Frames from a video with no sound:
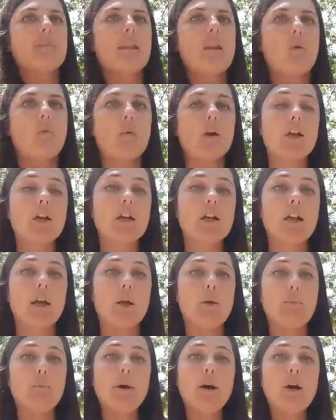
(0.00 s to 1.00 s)
we're
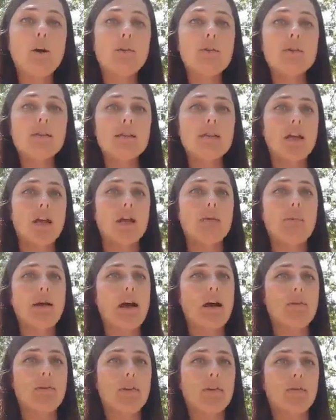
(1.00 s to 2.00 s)
gonna post
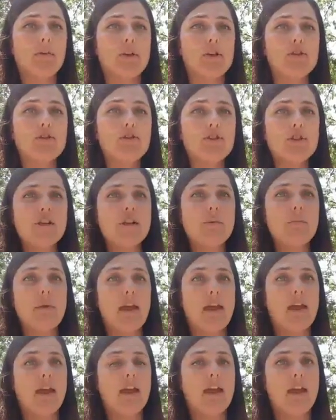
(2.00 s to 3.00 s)
about the road trip
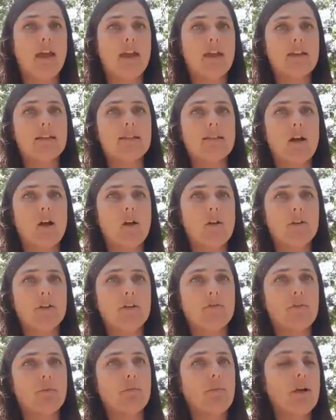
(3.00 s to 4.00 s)
and all the
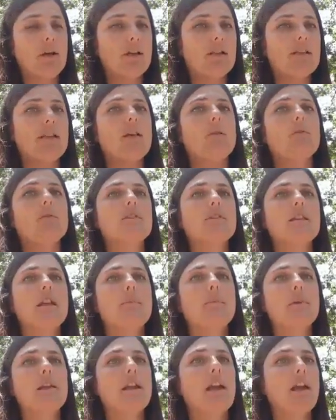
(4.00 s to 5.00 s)
different parks that we're
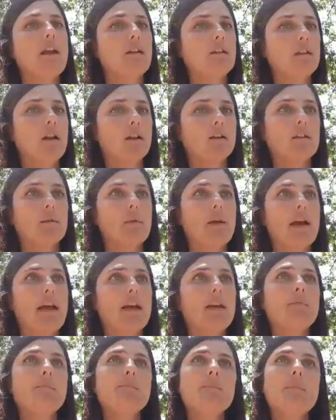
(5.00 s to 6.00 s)
stopping at along the
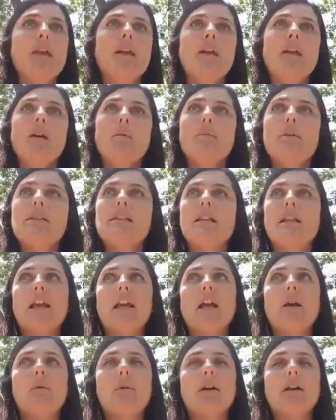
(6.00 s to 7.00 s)
way. But today
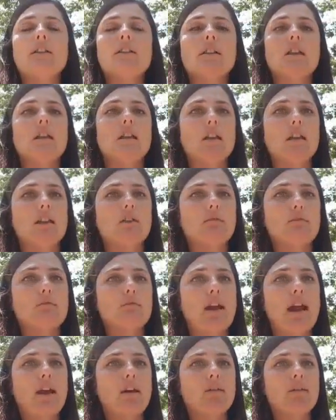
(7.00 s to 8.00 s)
I wanted to
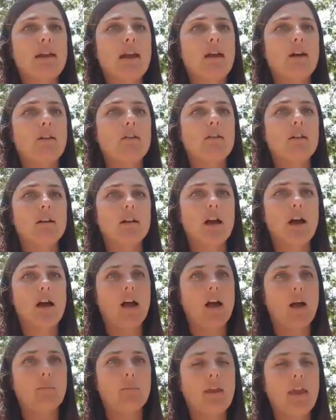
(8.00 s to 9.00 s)
round out
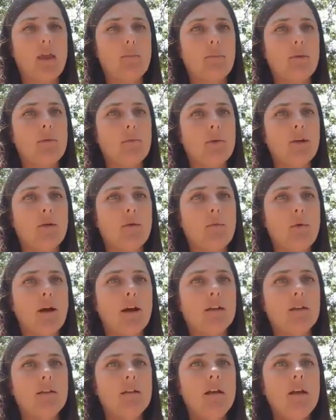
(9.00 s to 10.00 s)
Camping
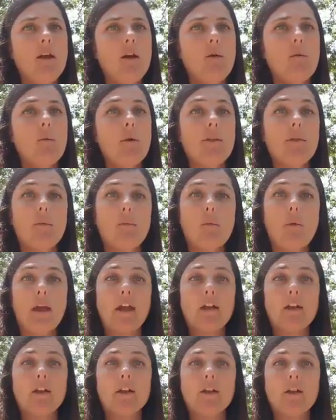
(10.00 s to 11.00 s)
101 with
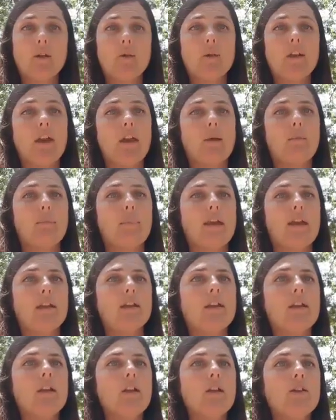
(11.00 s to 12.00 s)
where to go
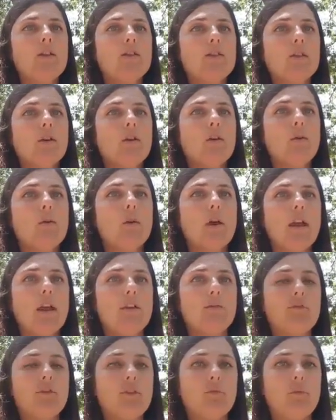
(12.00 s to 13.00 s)
camping. So
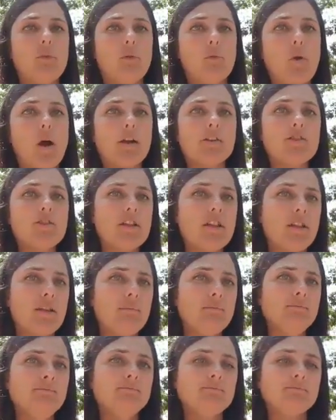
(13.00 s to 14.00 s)
if you've been
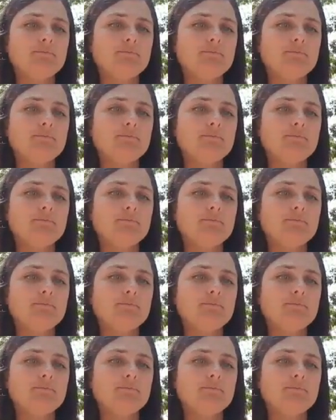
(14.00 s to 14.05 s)
watching,